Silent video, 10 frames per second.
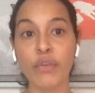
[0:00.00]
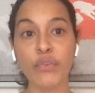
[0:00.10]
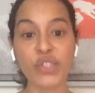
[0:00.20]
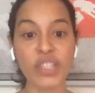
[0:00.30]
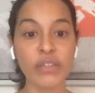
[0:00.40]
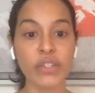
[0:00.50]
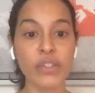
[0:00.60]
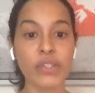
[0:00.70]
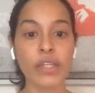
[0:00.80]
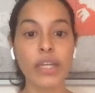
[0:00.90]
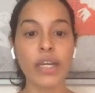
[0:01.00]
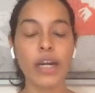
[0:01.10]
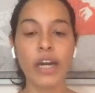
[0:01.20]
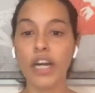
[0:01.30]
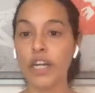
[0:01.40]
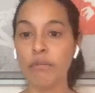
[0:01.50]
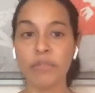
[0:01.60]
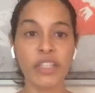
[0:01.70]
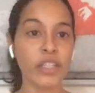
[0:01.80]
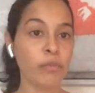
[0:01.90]
of a service,
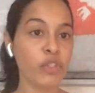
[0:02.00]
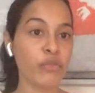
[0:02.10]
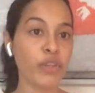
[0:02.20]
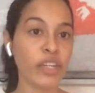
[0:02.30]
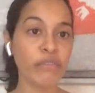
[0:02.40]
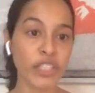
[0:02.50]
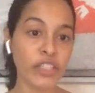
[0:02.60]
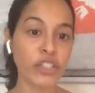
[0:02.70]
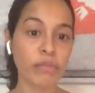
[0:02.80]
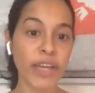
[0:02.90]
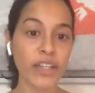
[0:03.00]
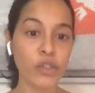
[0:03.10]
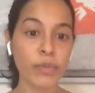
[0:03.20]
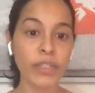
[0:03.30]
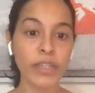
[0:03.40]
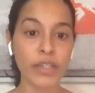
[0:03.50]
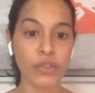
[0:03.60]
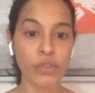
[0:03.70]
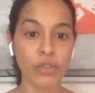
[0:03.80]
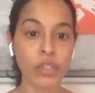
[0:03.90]
in terms of your configuration management,
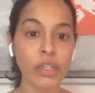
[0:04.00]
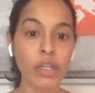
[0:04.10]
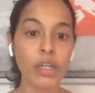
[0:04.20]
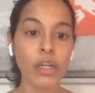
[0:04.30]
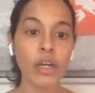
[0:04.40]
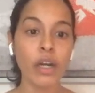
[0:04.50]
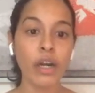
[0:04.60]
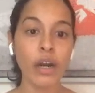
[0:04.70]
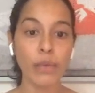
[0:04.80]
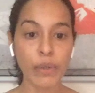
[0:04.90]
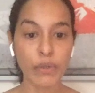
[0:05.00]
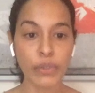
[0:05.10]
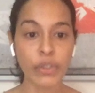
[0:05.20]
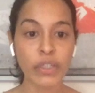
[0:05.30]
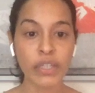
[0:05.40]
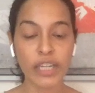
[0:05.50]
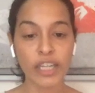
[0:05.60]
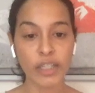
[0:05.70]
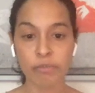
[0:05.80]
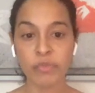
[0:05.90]
etc. However,
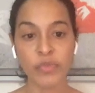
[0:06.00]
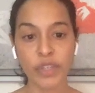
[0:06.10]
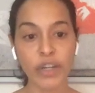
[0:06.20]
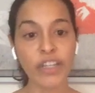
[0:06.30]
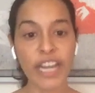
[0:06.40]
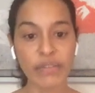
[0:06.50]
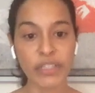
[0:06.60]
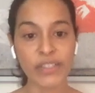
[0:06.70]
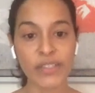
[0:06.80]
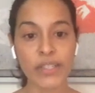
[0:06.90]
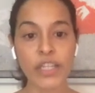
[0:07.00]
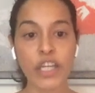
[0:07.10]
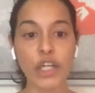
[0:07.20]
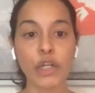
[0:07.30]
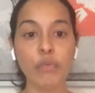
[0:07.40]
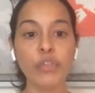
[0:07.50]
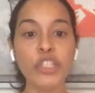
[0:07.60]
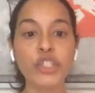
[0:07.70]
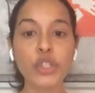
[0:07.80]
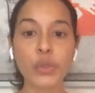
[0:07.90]
there are caveats. We
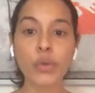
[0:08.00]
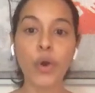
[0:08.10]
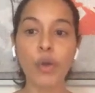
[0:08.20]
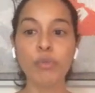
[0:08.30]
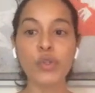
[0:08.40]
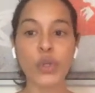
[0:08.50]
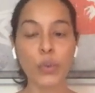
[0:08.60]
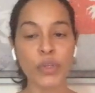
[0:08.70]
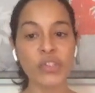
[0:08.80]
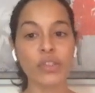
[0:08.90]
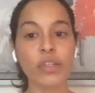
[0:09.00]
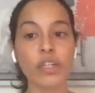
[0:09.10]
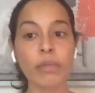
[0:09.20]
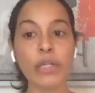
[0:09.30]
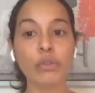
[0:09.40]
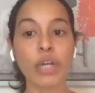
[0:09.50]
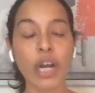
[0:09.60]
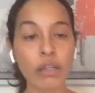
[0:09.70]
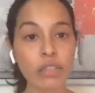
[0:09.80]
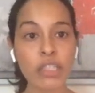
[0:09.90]
should almost always think about
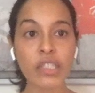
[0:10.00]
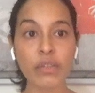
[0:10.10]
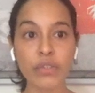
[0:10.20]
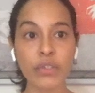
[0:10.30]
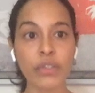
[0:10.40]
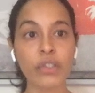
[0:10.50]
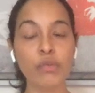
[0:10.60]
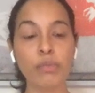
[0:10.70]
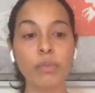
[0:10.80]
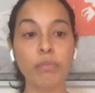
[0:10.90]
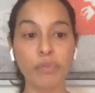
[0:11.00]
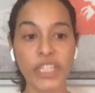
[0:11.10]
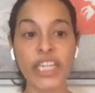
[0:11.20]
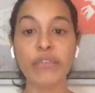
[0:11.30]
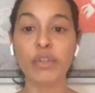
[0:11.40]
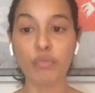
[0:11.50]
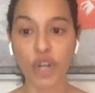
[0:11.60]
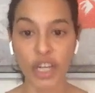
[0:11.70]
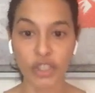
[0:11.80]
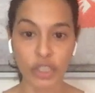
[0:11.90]
how our services behave in
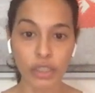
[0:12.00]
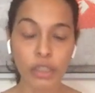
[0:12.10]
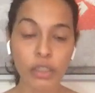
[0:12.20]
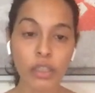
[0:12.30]
production.